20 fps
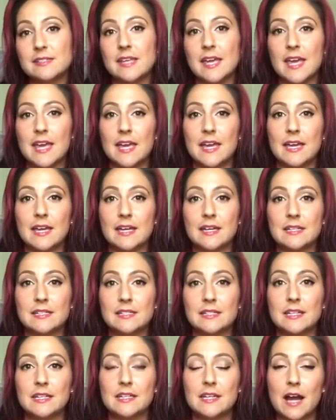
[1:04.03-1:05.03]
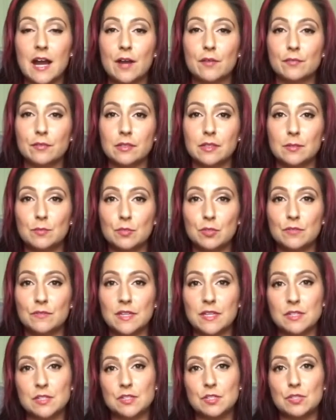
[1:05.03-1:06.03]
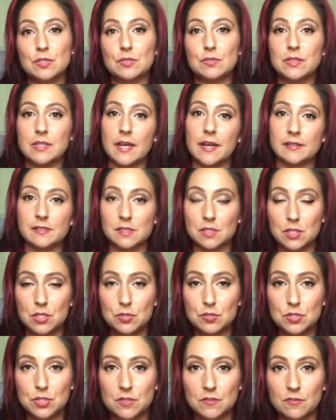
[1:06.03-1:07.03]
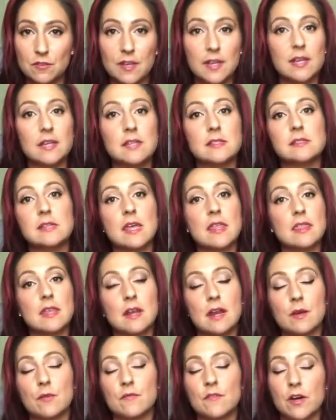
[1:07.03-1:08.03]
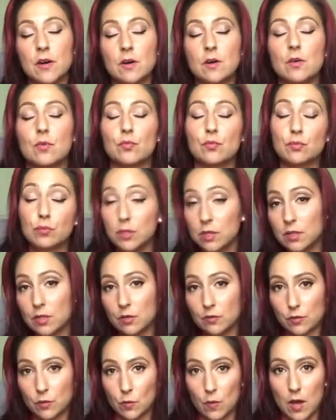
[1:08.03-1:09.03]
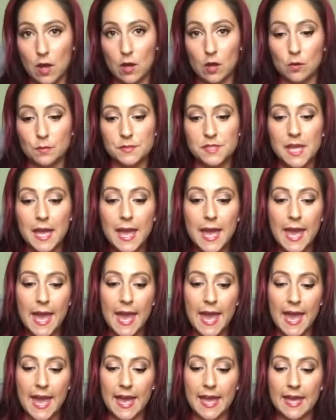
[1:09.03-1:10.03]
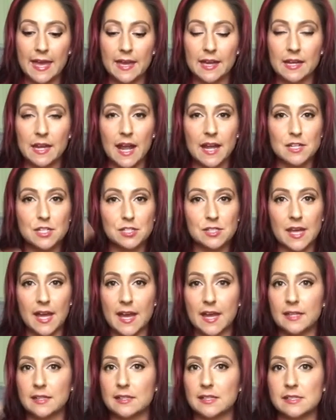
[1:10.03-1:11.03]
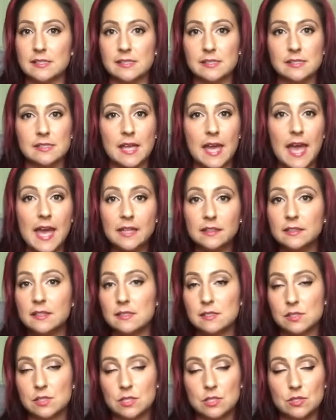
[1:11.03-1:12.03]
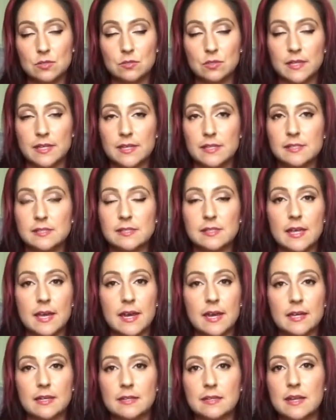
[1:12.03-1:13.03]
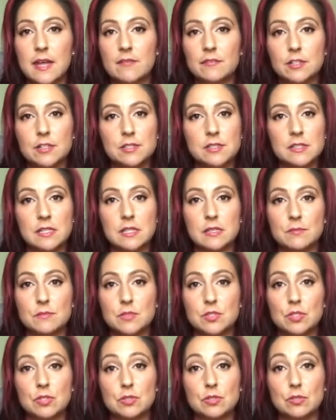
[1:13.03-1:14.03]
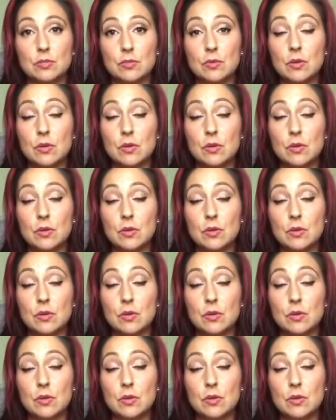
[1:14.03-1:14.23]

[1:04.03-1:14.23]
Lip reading: and not really move into the execution phase, and then I felt really overwhelmed and I just had this endless to-do list that never seemed to